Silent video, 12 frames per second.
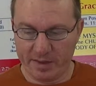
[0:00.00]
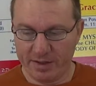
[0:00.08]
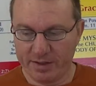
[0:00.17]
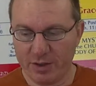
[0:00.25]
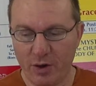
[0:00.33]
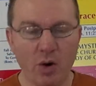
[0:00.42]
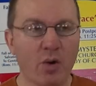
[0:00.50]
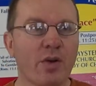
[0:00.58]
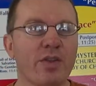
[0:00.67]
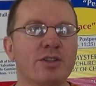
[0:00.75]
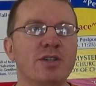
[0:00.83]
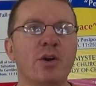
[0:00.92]
so who are
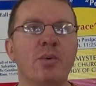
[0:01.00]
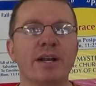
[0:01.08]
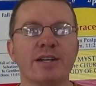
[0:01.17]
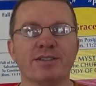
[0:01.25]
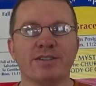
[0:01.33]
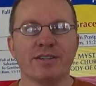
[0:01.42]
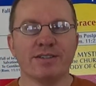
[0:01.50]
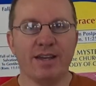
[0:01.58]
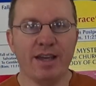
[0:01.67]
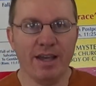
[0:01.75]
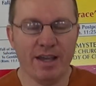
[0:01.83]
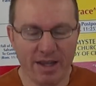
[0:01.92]
the two witnesses?
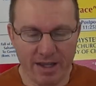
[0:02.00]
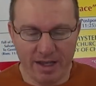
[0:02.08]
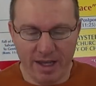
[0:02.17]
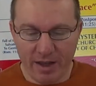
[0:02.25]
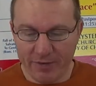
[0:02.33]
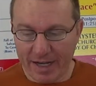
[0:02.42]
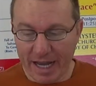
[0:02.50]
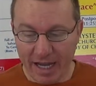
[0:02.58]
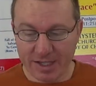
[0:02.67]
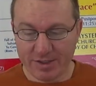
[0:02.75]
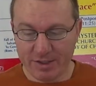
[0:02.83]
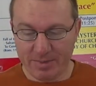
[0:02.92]
If it
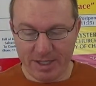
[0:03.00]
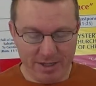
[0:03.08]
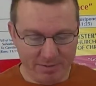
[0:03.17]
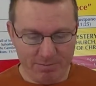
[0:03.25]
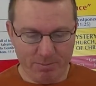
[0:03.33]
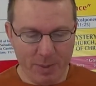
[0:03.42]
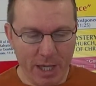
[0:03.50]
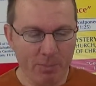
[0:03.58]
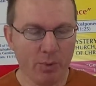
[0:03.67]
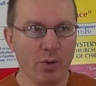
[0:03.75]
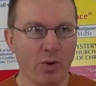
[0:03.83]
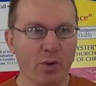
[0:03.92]
has to be
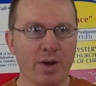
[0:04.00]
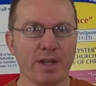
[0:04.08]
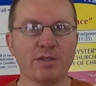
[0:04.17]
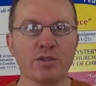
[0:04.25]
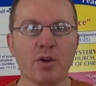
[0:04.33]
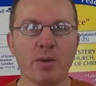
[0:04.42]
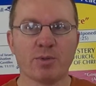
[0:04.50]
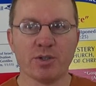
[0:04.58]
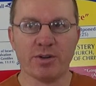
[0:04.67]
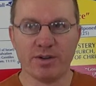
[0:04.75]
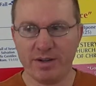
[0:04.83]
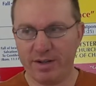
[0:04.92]
people who are in
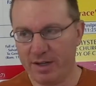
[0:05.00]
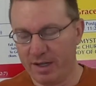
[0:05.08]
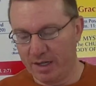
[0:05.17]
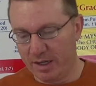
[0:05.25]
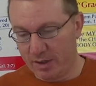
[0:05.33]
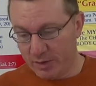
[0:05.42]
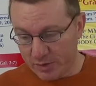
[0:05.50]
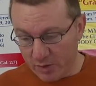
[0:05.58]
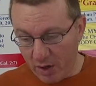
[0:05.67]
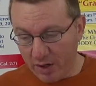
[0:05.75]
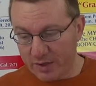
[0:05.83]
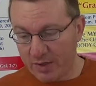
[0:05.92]
Scripture, your
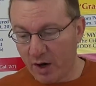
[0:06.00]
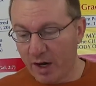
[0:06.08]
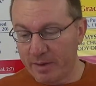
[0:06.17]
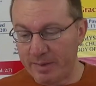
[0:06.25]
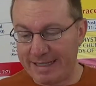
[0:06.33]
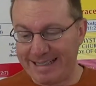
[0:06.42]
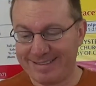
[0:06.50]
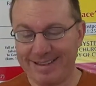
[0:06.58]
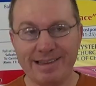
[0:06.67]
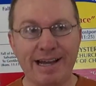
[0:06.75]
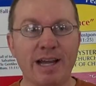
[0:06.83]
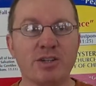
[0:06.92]
strongest argument is
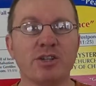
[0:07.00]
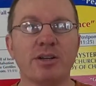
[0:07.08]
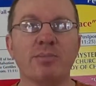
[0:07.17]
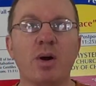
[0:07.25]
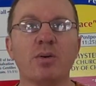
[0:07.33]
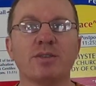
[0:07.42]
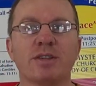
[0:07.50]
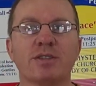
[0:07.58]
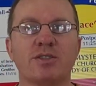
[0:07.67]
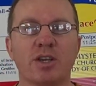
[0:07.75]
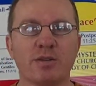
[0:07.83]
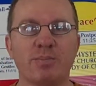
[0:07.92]
Elijah and Moses
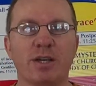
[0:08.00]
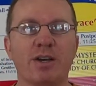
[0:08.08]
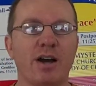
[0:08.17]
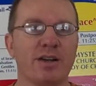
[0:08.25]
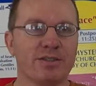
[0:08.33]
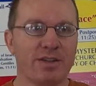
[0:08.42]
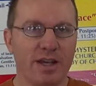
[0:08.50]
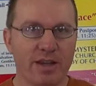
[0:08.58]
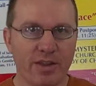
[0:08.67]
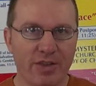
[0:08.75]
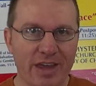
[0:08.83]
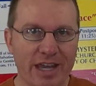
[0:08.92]
just because
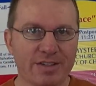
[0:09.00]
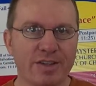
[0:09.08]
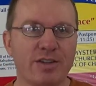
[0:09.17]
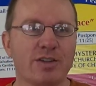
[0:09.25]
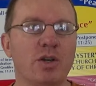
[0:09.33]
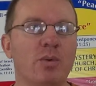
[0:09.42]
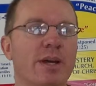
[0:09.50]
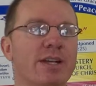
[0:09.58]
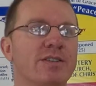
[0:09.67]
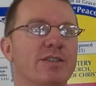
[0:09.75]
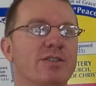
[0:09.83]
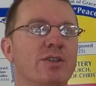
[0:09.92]
the things that the two
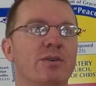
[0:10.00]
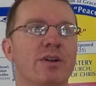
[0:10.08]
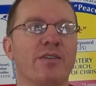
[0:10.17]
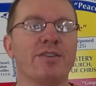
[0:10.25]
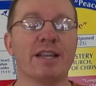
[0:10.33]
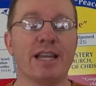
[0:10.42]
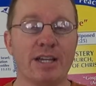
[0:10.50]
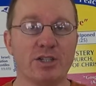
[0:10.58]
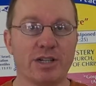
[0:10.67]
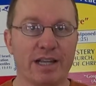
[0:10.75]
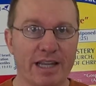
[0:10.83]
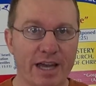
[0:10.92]
witnesses do in
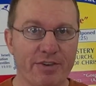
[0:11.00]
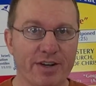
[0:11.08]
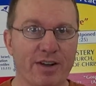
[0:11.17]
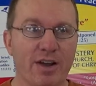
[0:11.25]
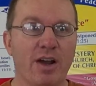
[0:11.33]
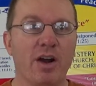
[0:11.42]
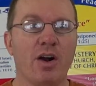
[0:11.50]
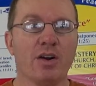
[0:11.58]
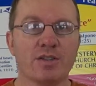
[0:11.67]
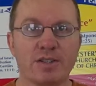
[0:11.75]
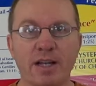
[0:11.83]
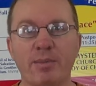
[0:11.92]
Revelation 11 are
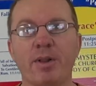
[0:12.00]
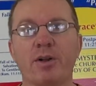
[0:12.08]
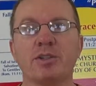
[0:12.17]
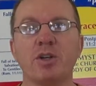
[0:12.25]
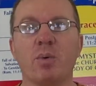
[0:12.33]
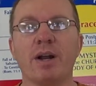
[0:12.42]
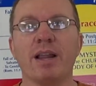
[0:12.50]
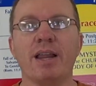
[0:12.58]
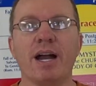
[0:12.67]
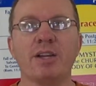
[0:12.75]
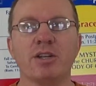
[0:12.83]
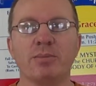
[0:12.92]
similar to what
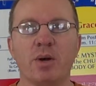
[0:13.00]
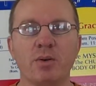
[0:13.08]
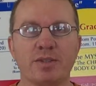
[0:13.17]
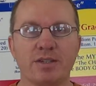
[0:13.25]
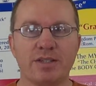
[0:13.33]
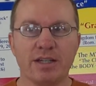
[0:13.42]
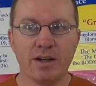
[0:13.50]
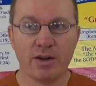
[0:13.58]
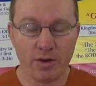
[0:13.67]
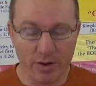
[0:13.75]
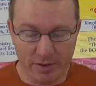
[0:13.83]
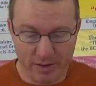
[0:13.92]
Elijah and Moses did on
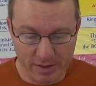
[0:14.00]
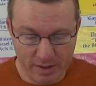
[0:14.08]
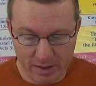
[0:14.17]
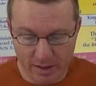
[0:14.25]
earth.